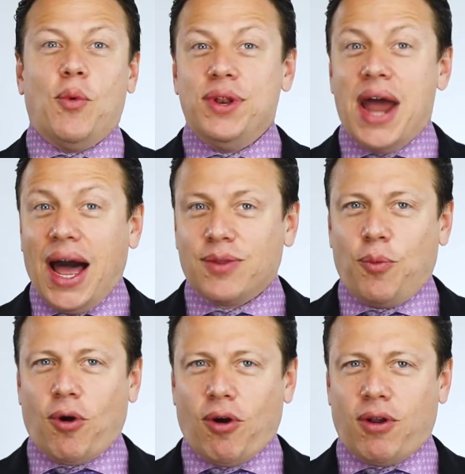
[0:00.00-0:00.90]
would not
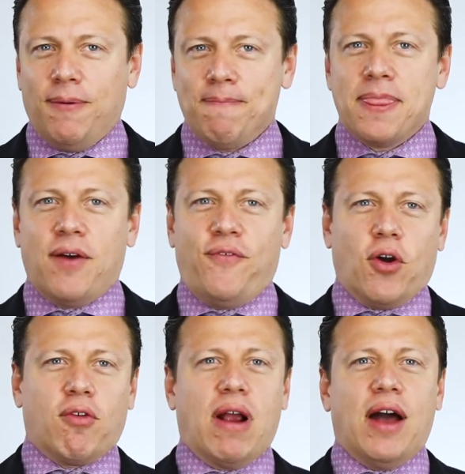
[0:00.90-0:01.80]
work are
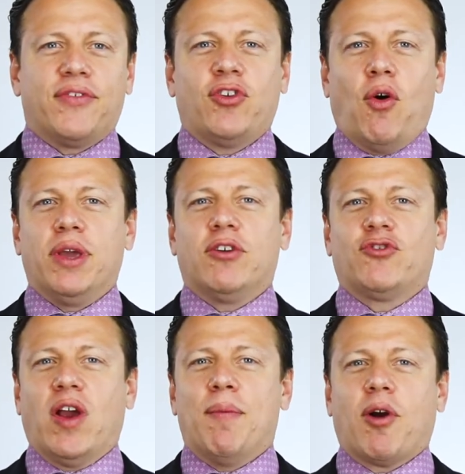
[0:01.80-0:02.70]
photographs showing your
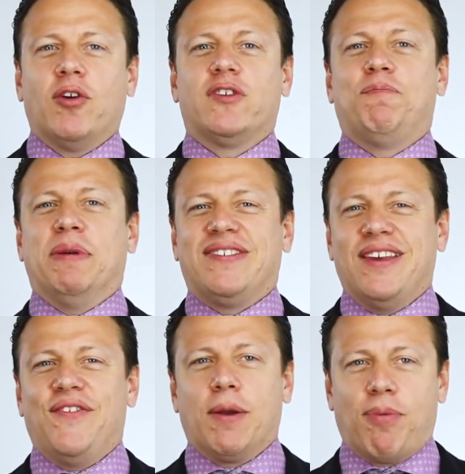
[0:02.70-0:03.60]
trademark on specific